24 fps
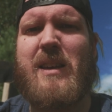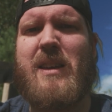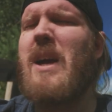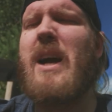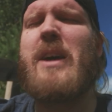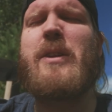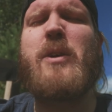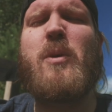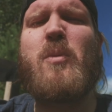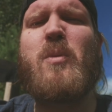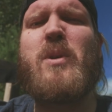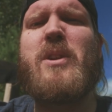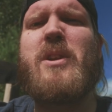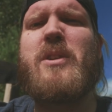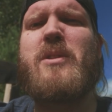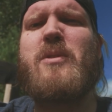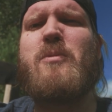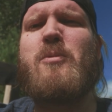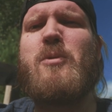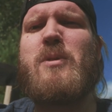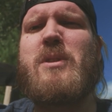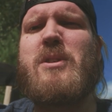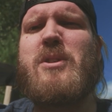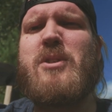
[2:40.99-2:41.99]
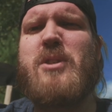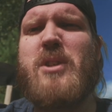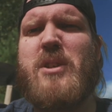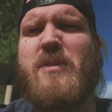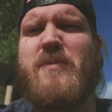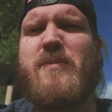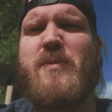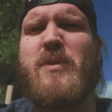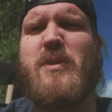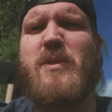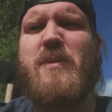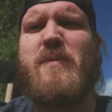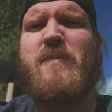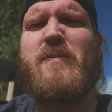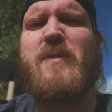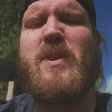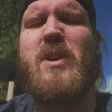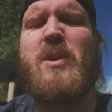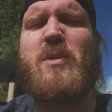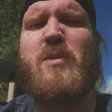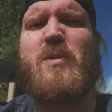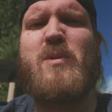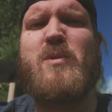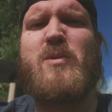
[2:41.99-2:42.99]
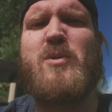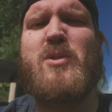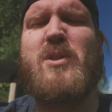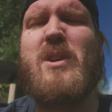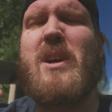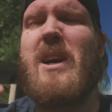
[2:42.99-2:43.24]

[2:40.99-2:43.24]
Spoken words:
I don't want to do it just for the views.